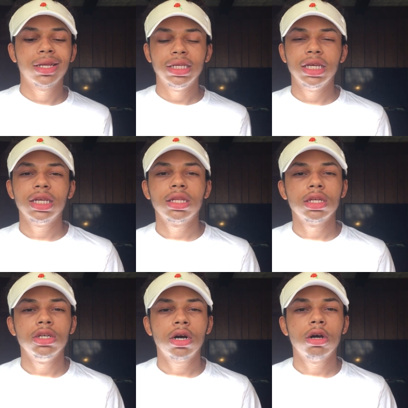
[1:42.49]
didn't get the
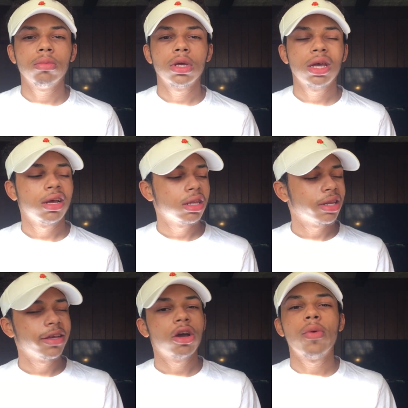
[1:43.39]
job.
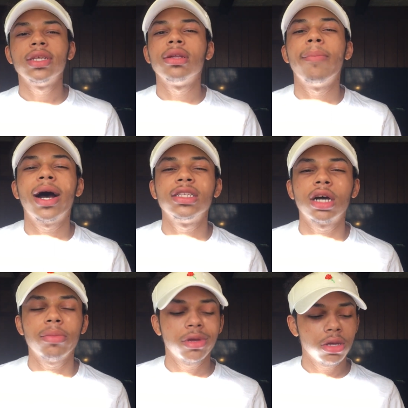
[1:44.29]
Like, y'all wasted my
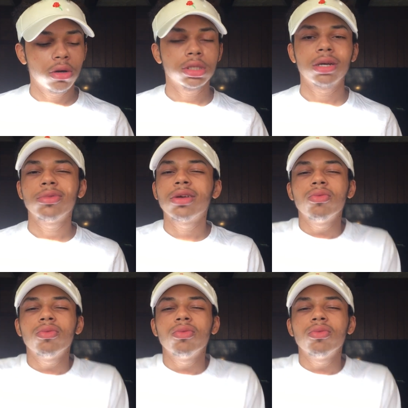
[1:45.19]
time and y'all time.